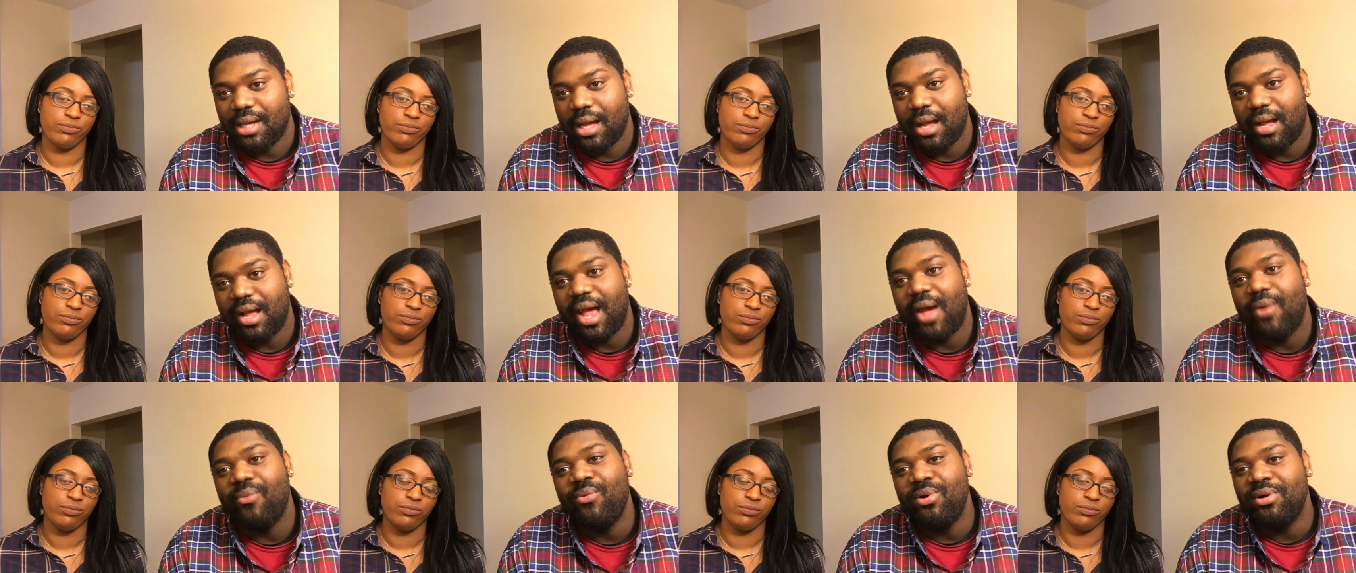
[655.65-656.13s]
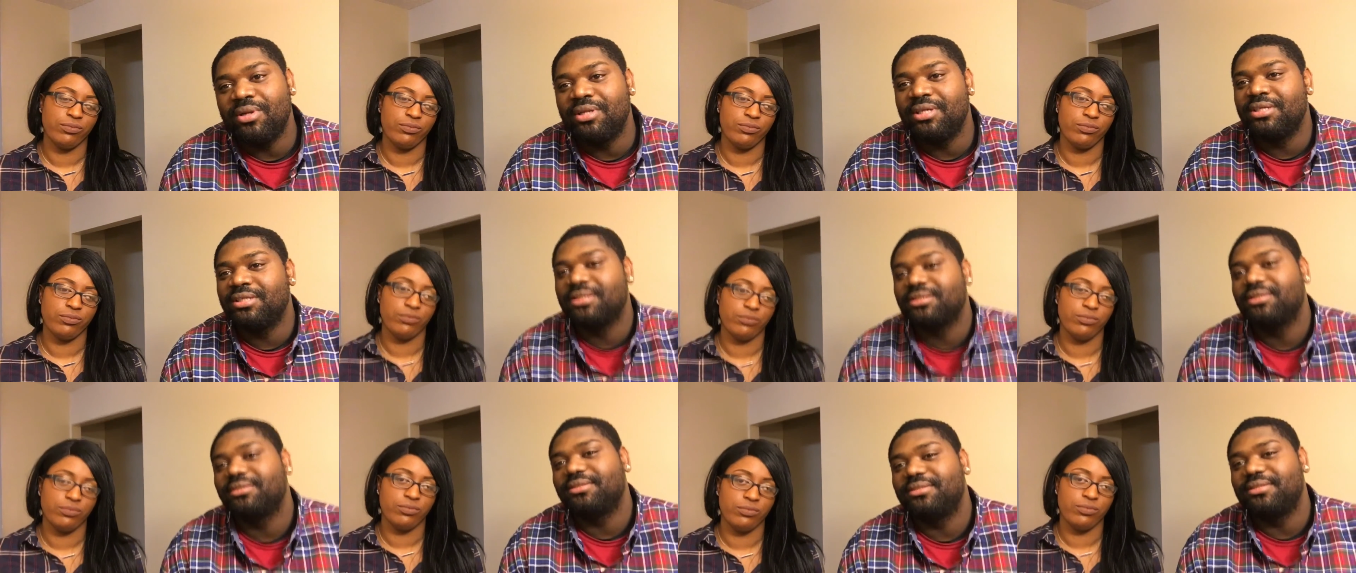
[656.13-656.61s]
Speaker 1: I, I
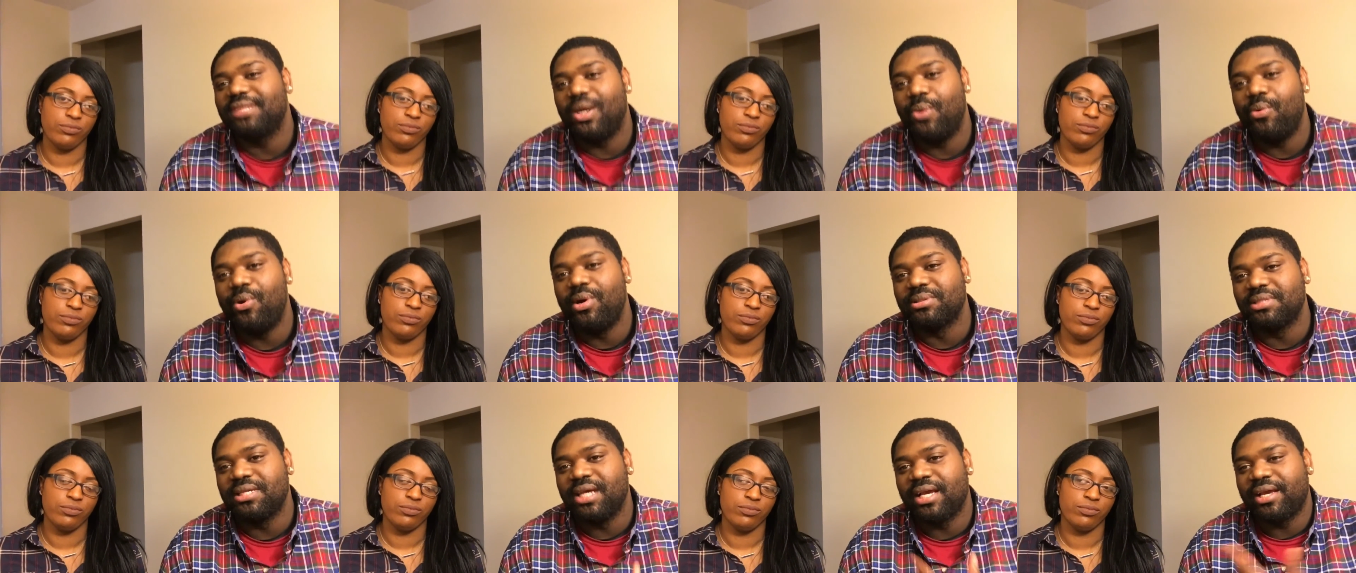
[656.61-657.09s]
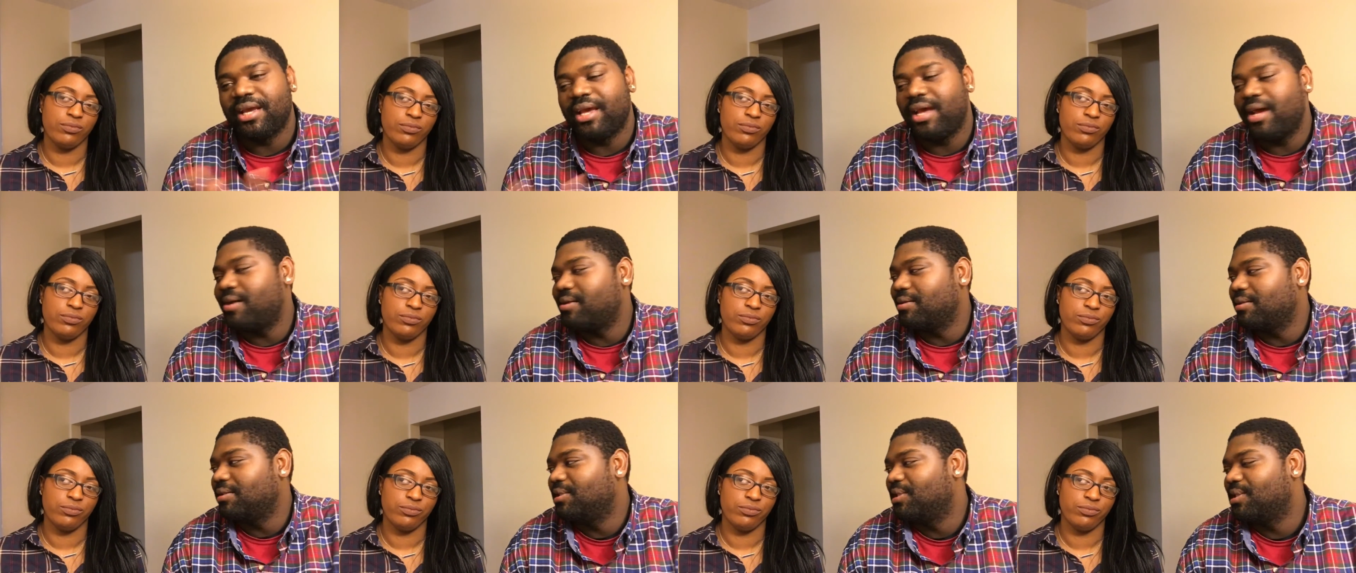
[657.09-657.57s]
wanna I wanna take
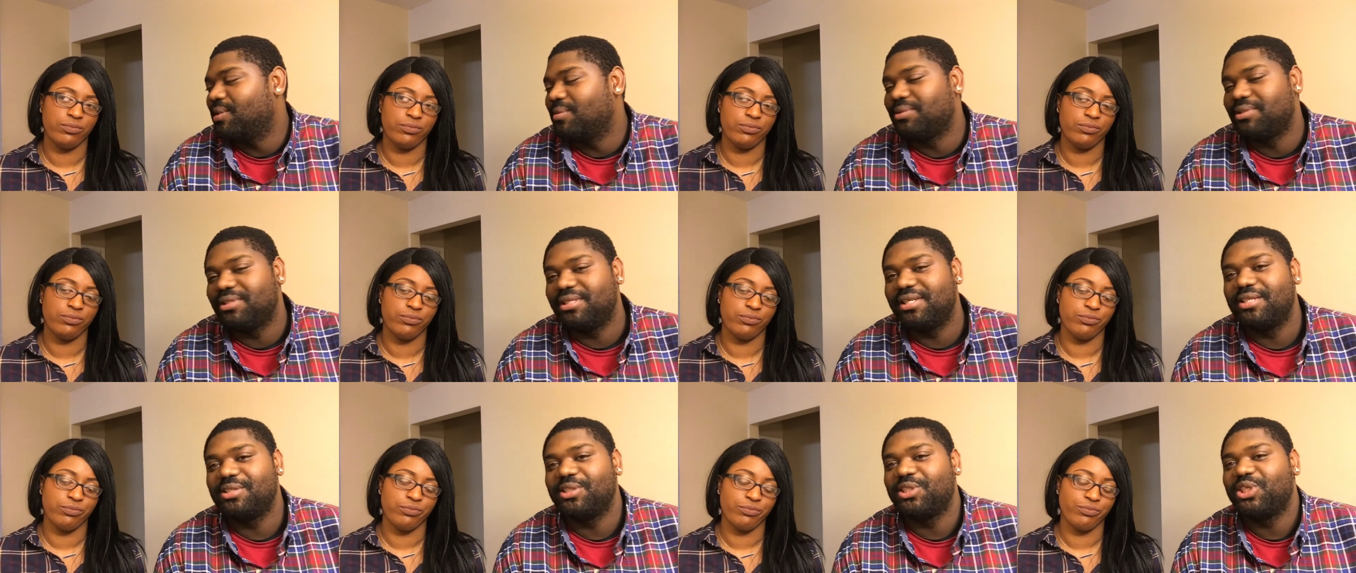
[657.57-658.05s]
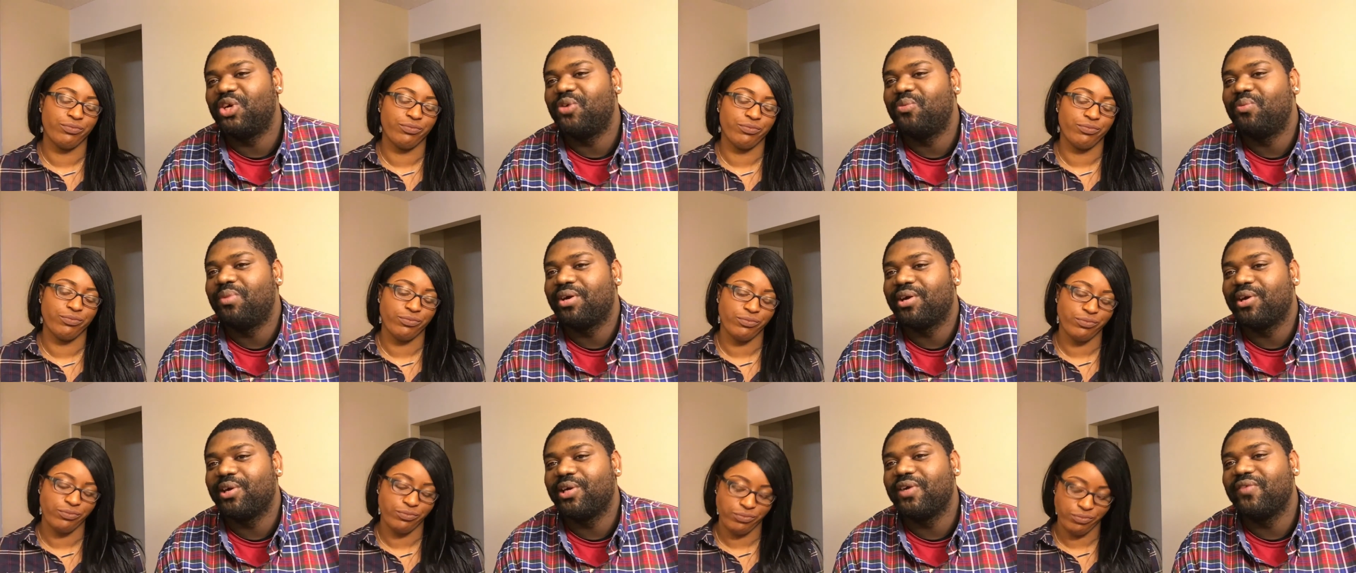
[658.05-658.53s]
out, you know what I'm saying? So
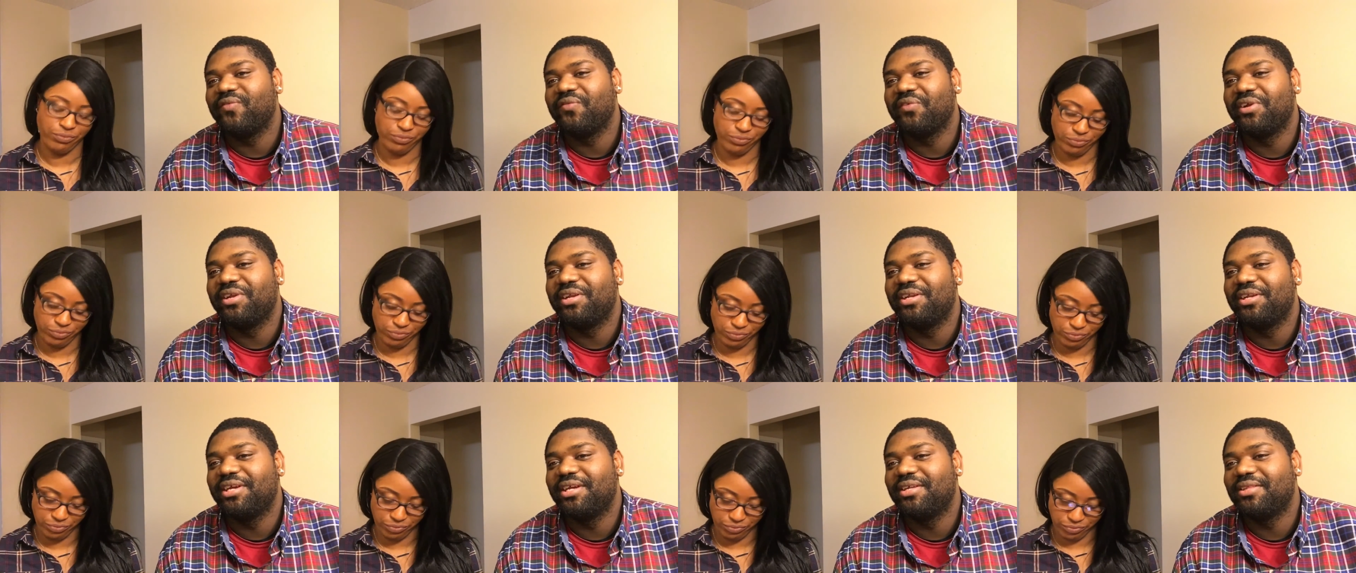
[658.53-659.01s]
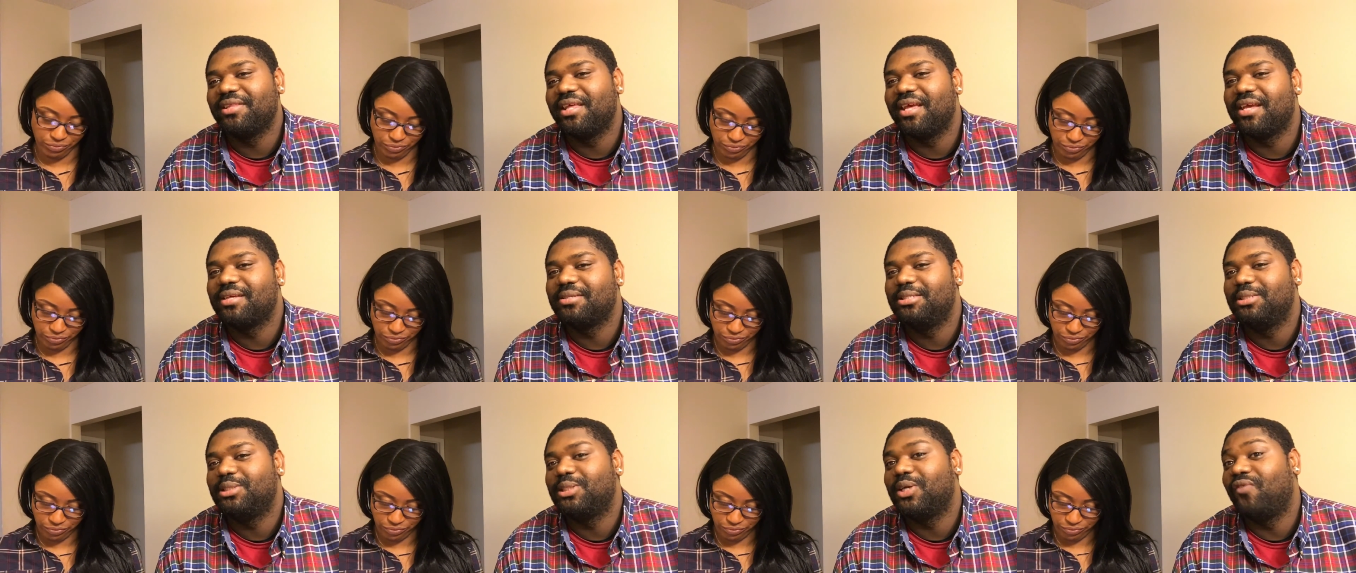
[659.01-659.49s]
my girlfriend and everything,
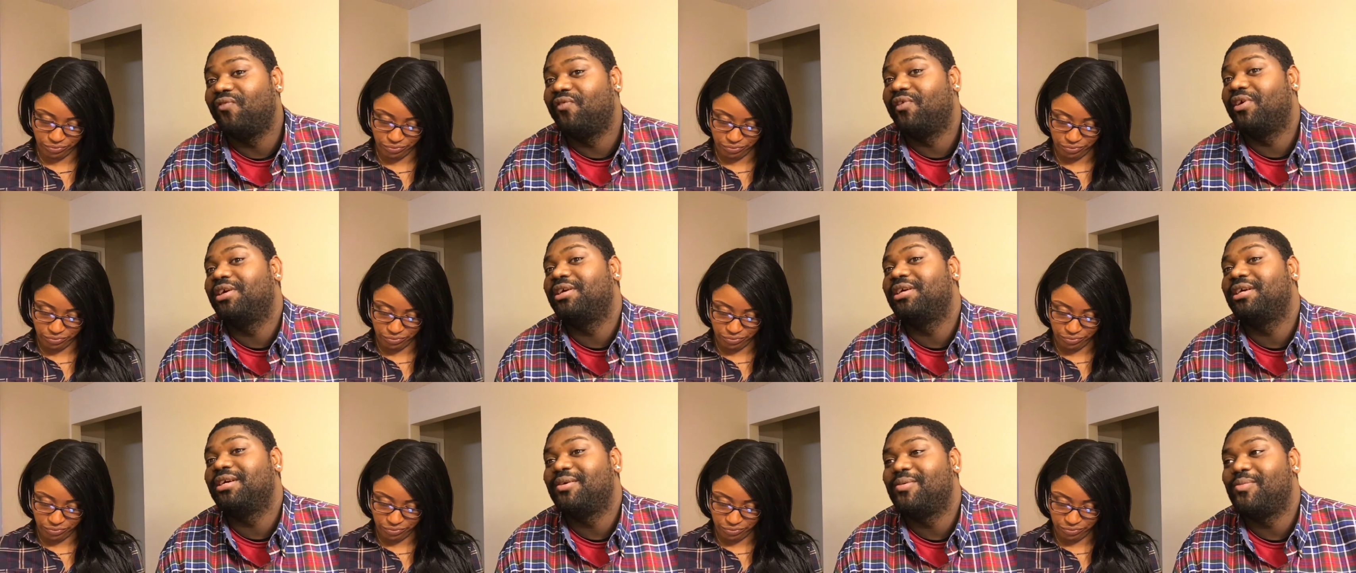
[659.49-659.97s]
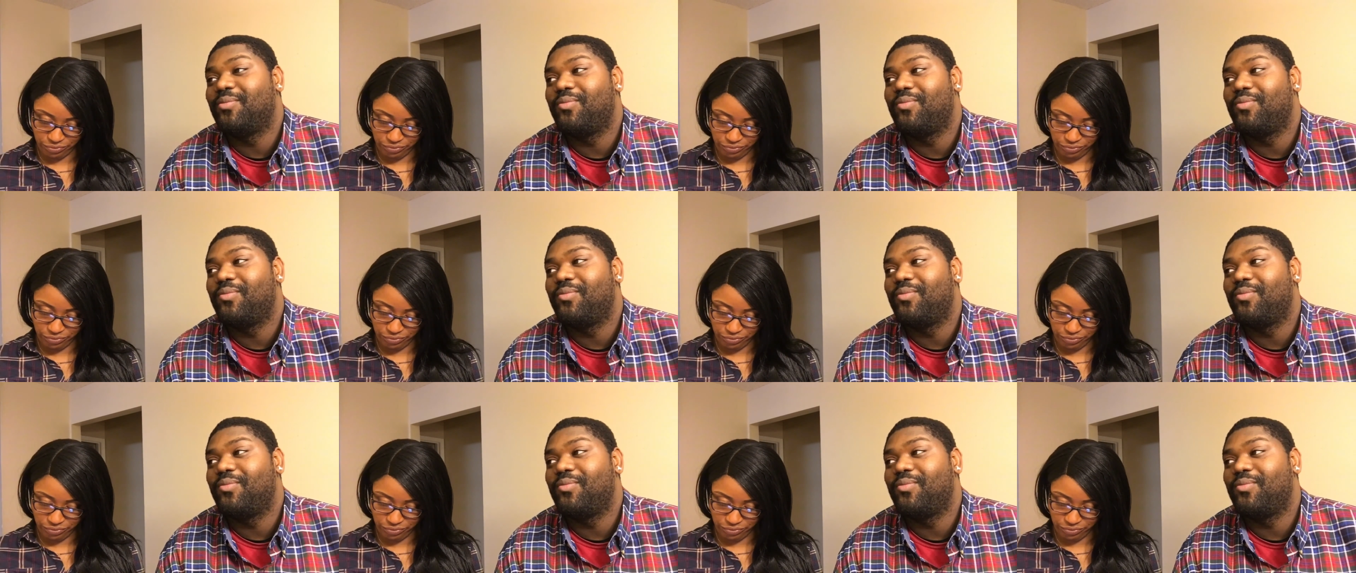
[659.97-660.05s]
she's so fine.